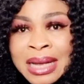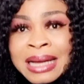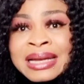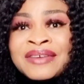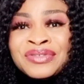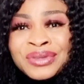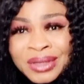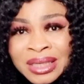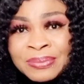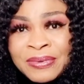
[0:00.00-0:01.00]
And I've
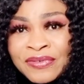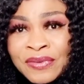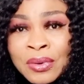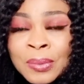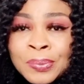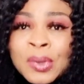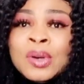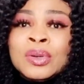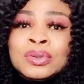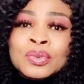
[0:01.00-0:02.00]
done it before,
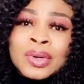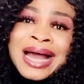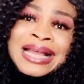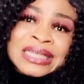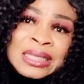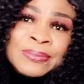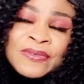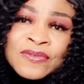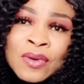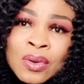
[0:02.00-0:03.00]
but what I did
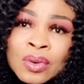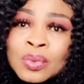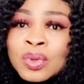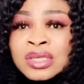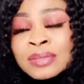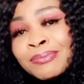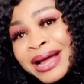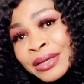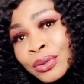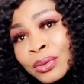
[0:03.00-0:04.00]
before was
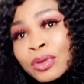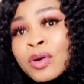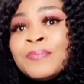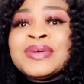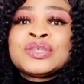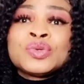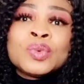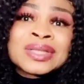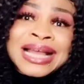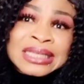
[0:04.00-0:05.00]
minor compared to
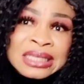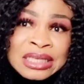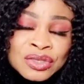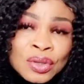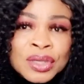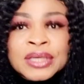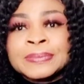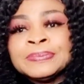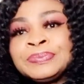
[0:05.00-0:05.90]
what I did in Turkey.